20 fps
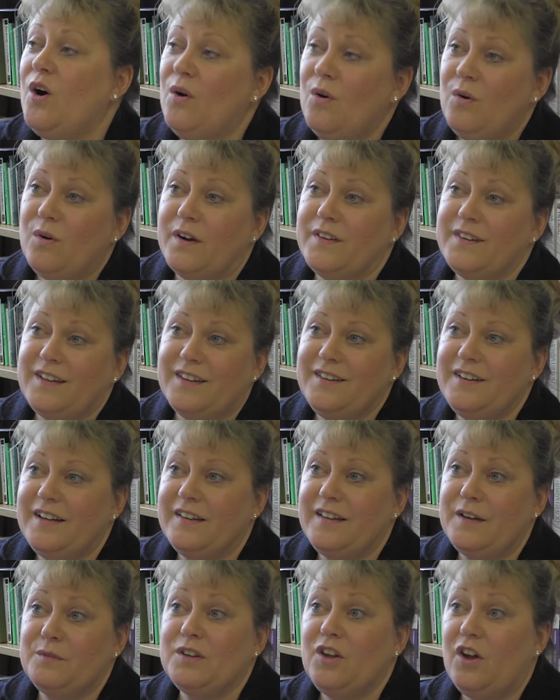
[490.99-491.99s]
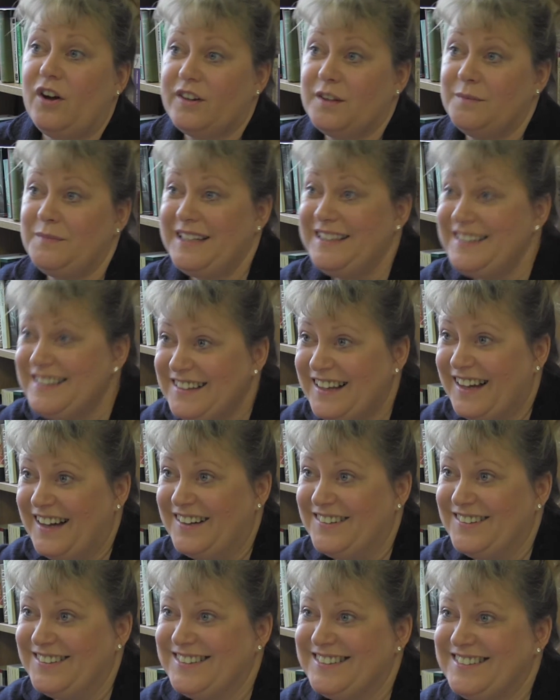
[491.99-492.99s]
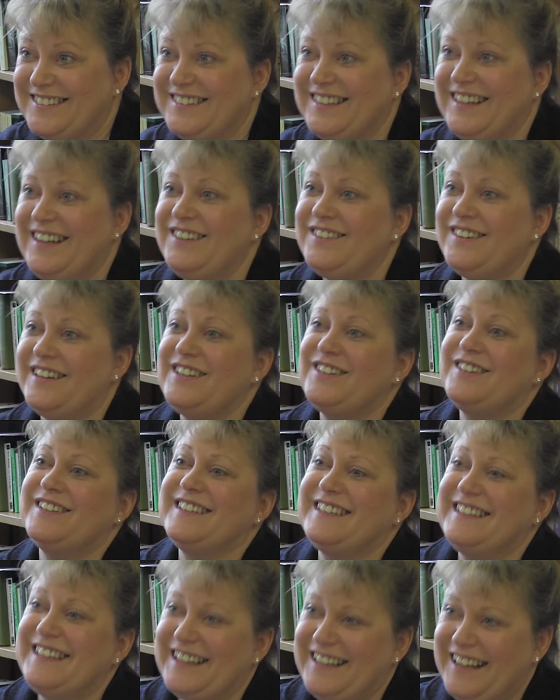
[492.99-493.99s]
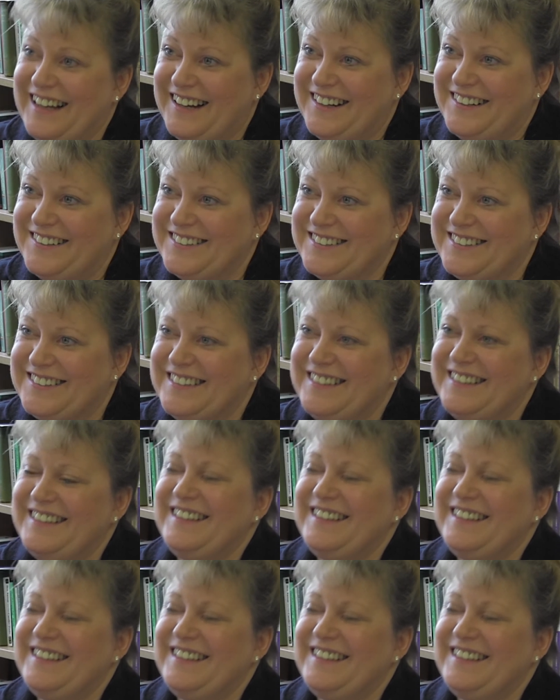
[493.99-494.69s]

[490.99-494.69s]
Or on the other hand, they would lock them in the house so they couldn't get out.